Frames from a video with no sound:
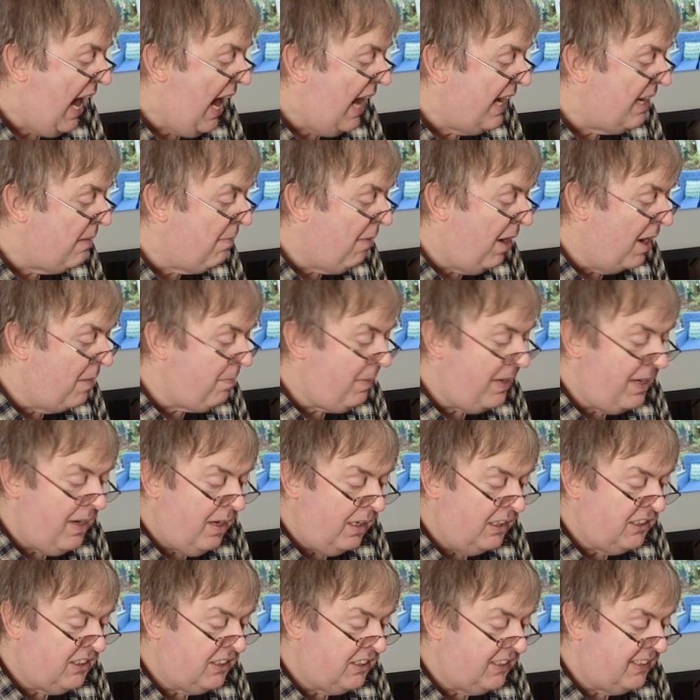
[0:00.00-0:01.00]
And it might be
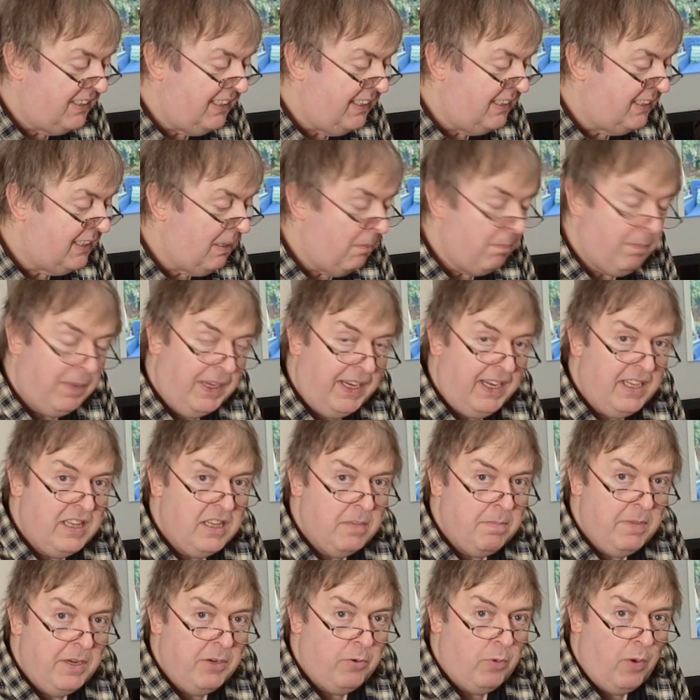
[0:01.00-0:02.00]
nice to see something
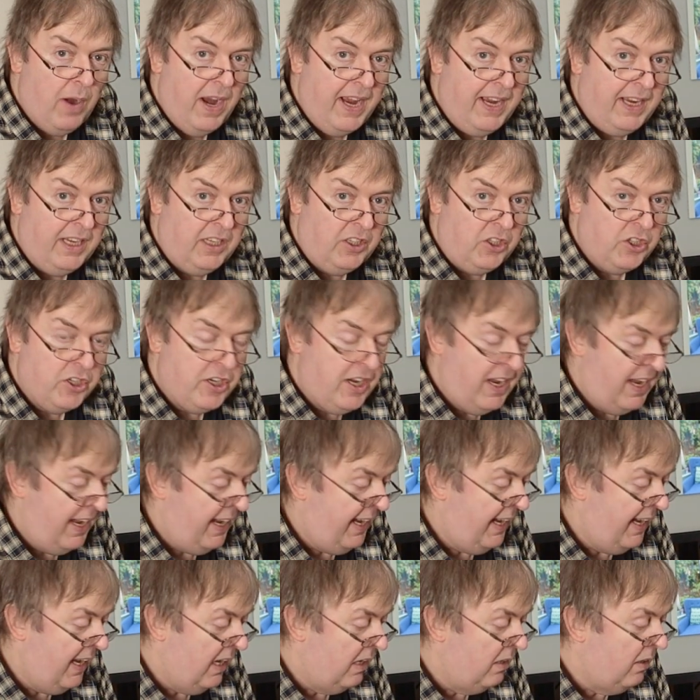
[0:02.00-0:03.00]
in the mid-range
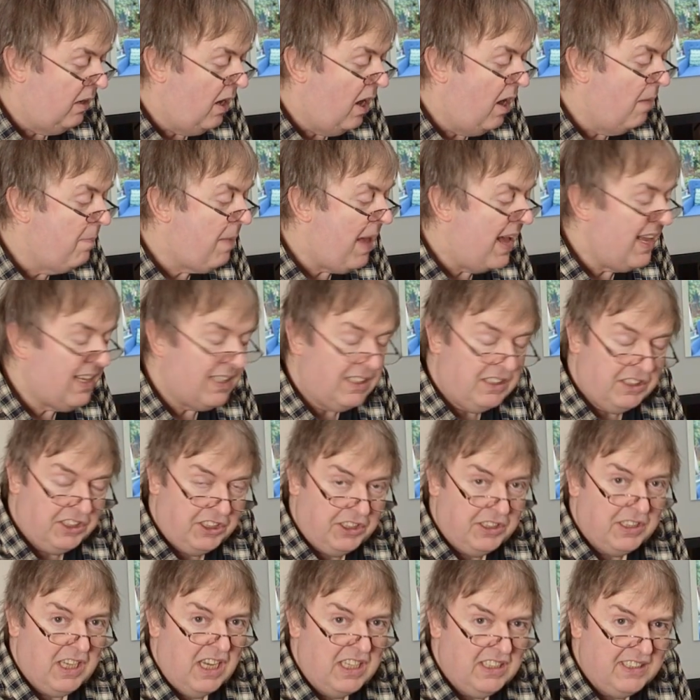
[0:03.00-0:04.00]
here, about
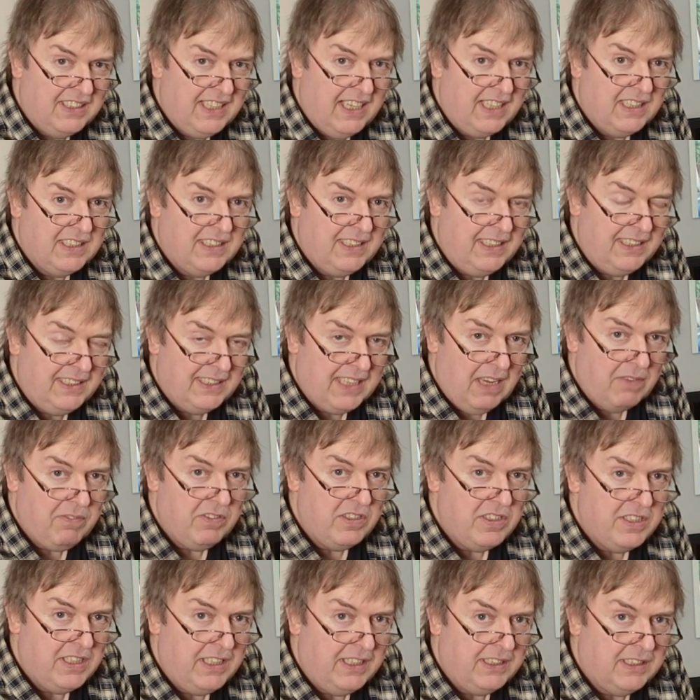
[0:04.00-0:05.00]
a 60,
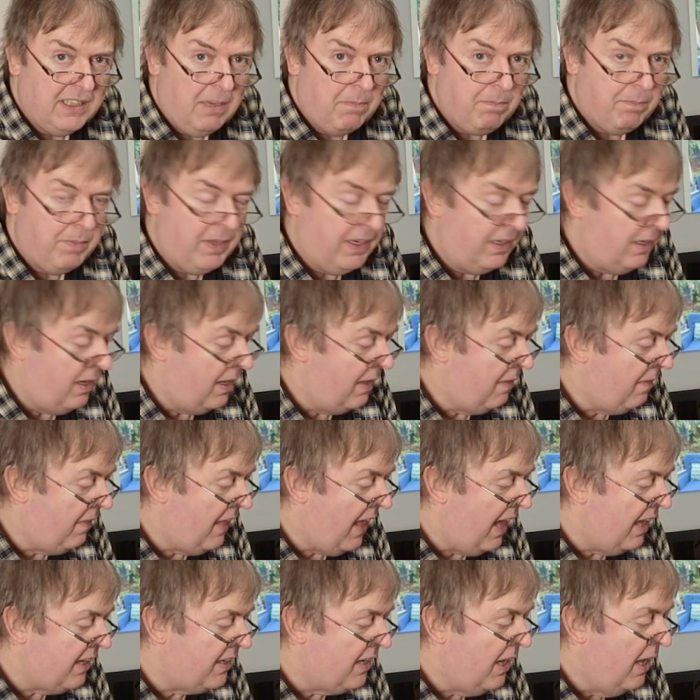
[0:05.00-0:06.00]
70, something like
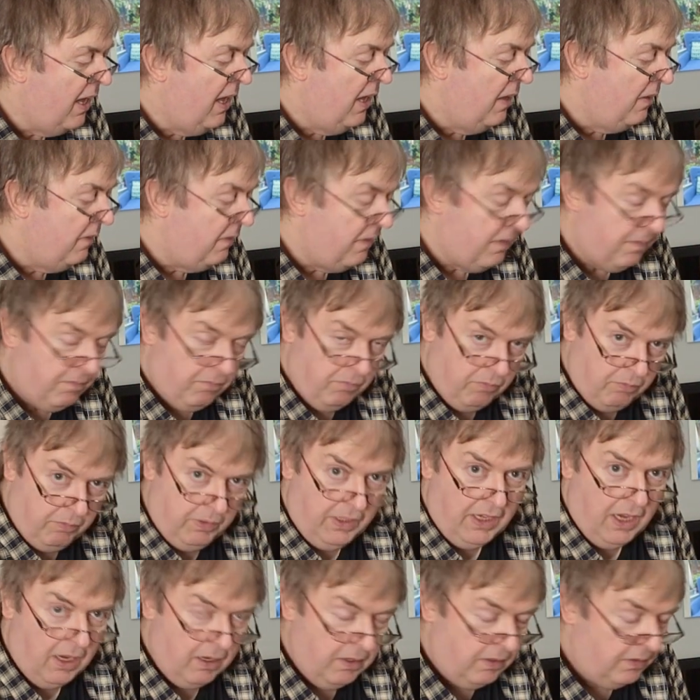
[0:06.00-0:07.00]
that, that,
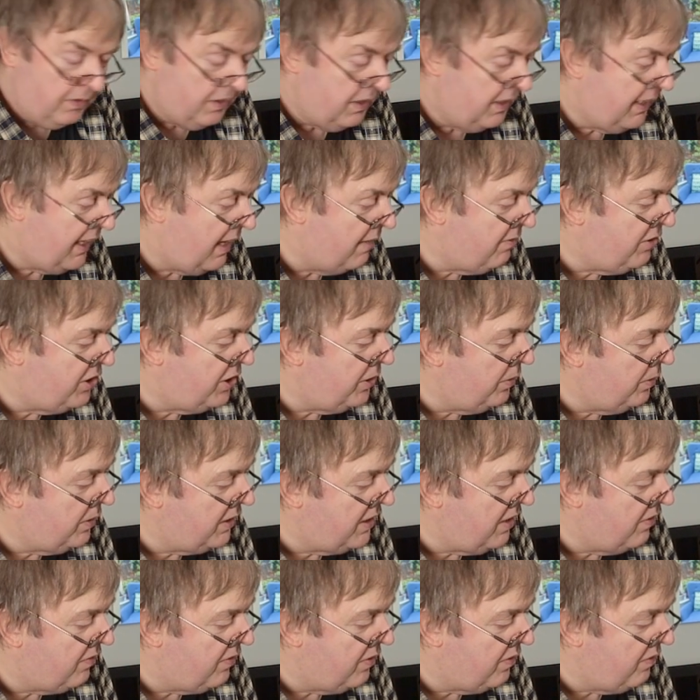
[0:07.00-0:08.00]
you know, that gives you a
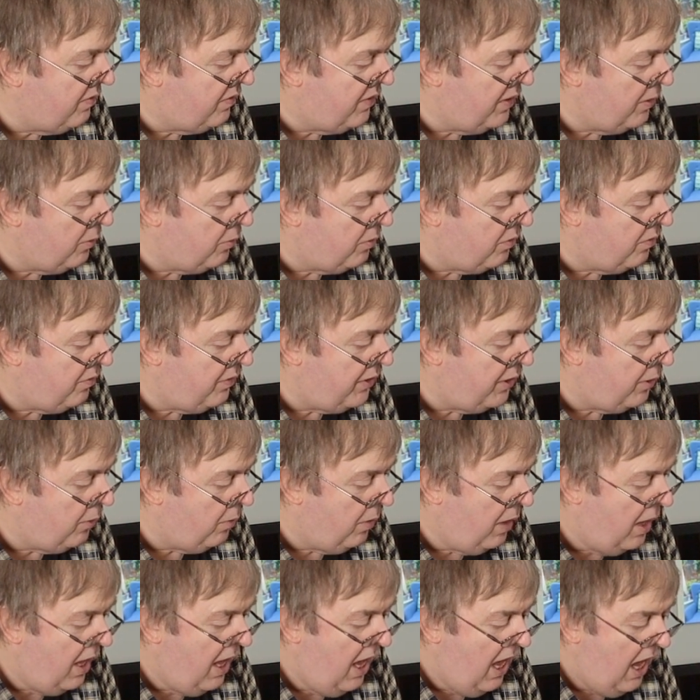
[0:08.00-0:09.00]
different field of view.